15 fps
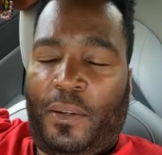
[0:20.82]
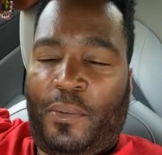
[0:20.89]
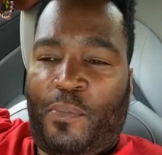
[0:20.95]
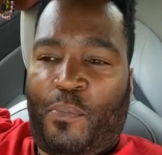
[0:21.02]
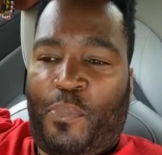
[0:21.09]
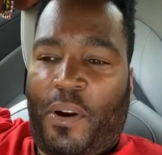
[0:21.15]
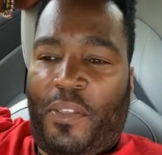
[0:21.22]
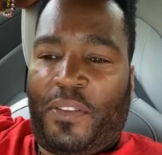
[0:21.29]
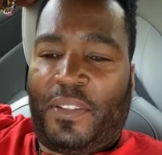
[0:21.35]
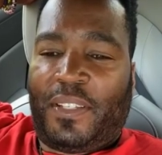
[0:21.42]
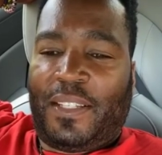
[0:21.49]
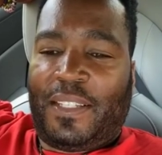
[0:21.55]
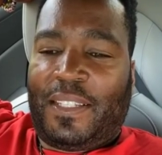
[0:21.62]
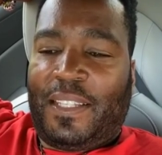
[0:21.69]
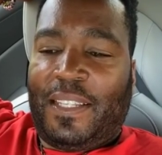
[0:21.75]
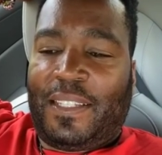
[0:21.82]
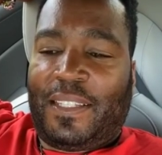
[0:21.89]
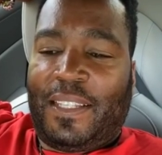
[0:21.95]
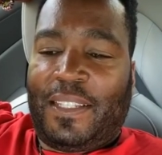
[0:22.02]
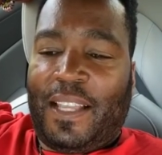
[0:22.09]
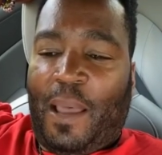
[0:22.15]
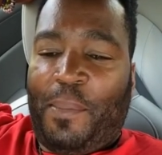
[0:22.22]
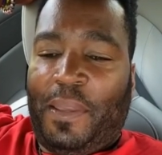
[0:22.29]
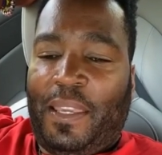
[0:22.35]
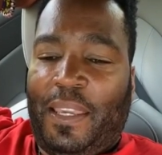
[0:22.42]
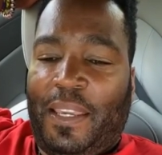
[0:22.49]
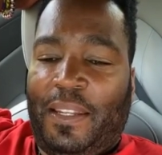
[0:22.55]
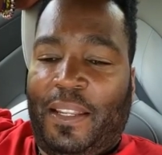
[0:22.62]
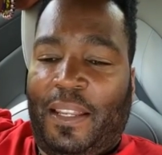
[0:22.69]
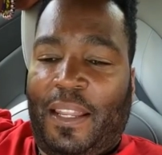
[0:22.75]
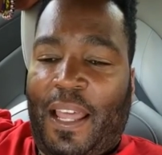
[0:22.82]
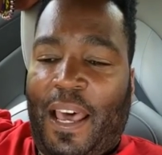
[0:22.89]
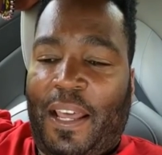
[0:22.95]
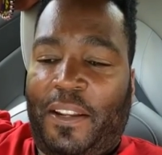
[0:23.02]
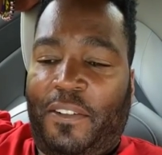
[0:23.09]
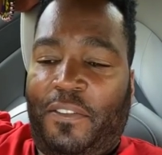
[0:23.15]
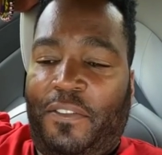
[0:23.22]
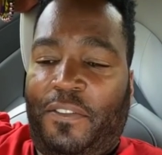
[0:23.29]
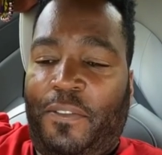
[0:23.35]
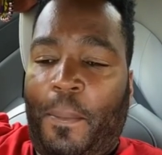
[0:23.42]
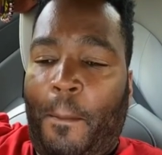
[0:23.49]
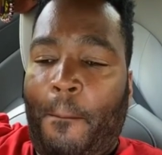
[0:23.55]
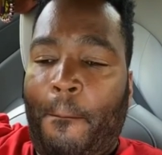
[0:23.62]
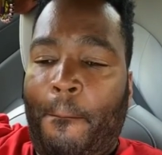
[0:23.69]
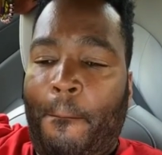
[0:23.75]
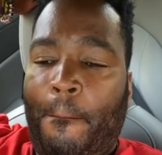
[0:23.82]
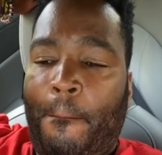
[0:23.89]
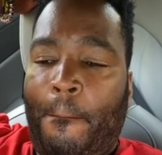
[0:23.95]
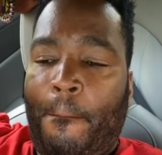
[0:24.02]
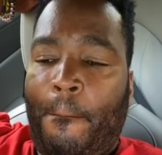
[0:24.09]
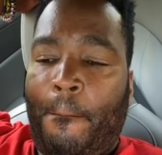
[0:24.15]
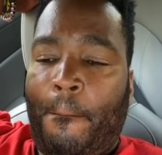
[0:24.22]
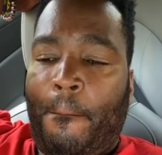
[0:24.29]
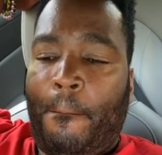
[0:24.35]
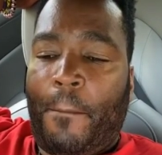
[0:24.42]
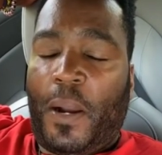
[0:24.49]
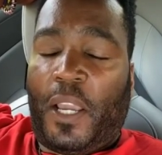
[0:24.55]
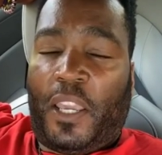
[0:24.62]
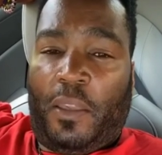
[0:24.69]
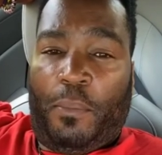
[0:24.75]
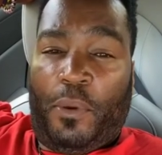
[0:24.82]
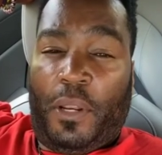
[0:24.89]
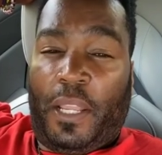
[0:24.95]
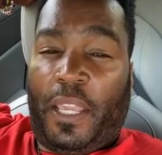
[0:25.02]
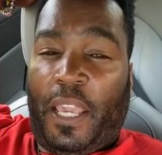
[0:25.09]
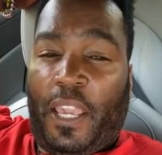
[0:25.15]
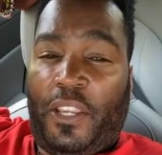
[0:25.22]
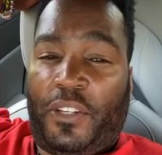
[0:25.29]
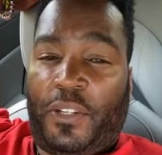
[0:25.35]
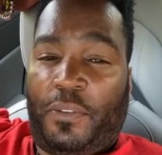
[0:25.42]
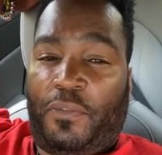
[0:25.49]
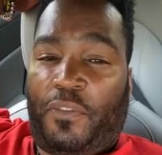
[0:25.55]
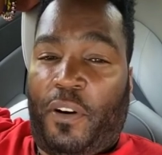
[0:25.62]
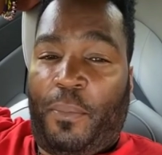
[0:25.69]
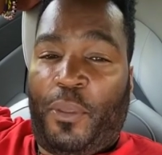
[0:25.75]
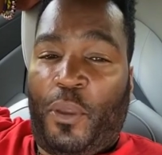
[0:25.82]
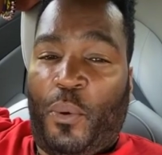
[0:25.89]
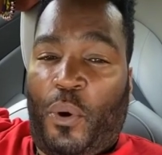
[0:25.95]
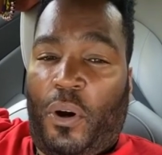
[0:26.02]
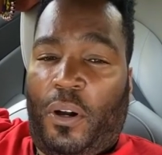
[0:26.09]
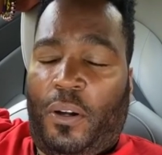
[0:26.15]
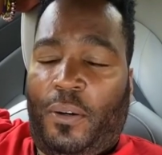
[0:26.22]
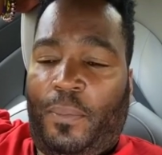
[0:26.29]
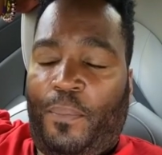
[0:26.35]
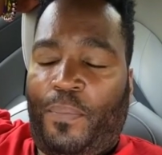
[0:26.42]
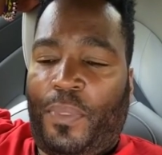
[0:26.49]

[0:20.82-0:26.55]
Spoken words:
Brothers and sisters, I've been getting a lot of communication from you all